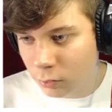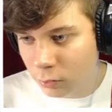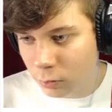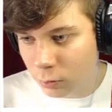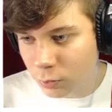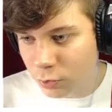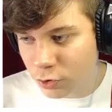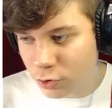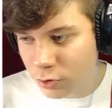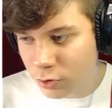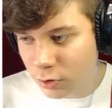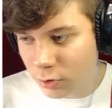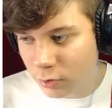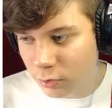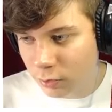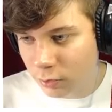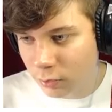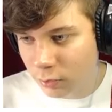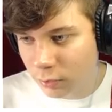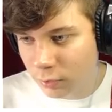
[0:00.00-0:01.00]
Oh shit.
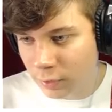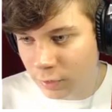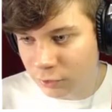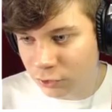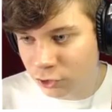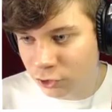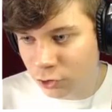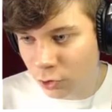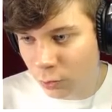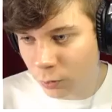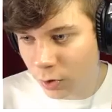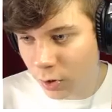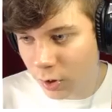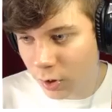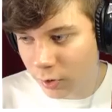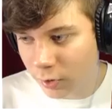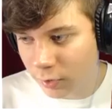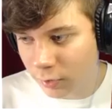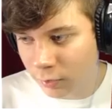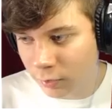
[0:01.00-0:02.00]
It is so
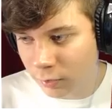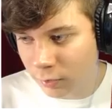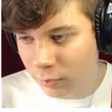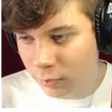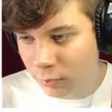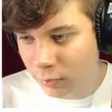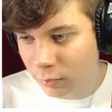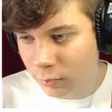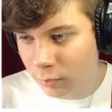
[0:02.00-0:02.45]
dark in here.